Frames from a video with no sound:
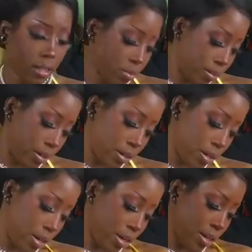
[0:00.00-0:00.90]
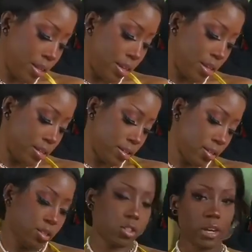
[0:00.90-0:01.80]
but these
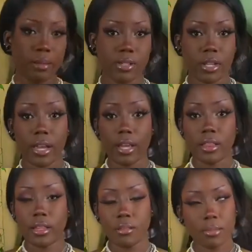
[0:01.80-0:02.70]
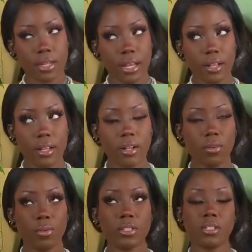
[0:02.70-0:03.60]
straps are like a lemon yellow, which
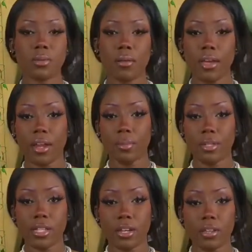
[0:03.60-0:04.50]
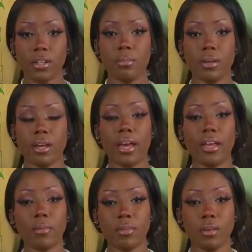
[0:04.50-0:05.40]
is probably kind of particular, but I am
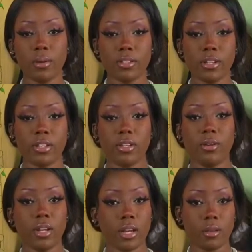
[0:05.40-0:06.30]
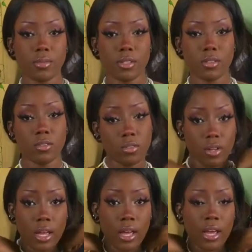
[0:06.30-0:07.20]
really particular when it comes to
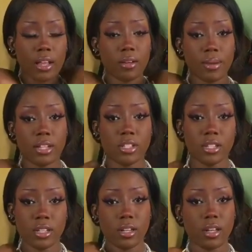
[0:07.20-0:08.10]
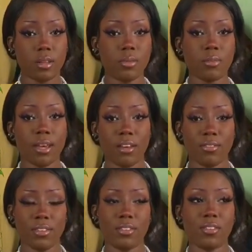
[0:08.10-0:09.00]
color matching with my outfit,
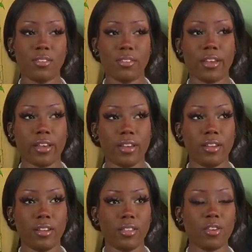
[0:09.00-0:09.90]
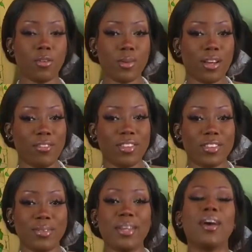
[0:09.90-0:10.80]
so that kind of did throw me off a little
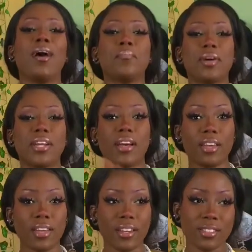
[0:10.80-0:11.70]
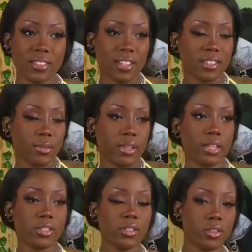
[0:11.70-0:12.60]
bit. But again, it's not something that's
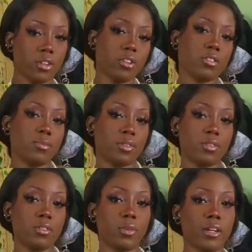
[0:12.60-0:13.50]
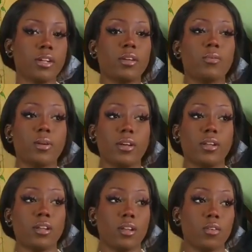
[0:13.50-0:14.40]
too noticeable to where it would, you
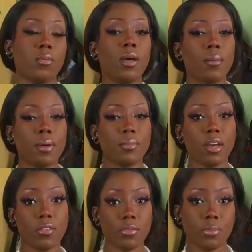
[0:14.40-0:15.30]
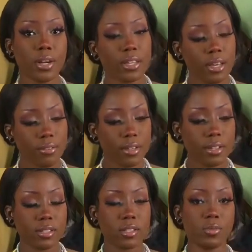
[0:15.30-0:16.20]
know, put me off from wearing the outfit. It's
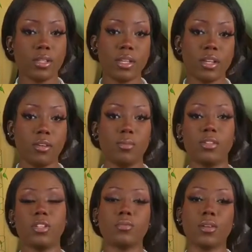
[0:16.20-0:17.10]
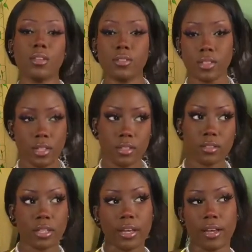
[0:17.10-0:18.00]
still really cute, but just one of those things
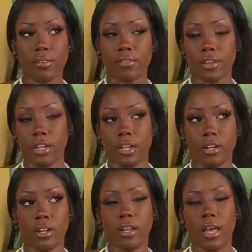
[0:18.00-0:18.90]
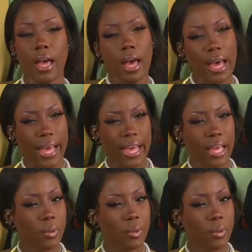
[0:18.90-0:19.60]
that I figured I would